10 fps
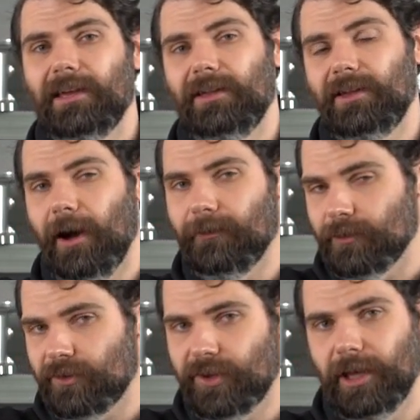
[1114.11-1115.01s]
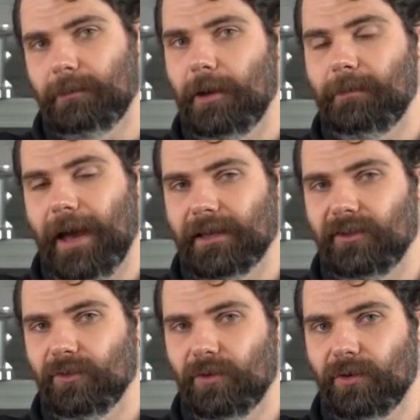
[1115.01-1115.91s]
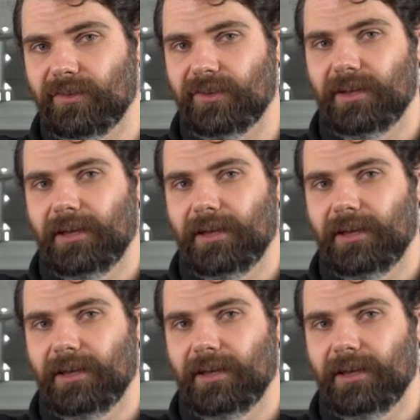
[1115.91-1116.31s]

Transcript: You're going for a turbo back exhaust.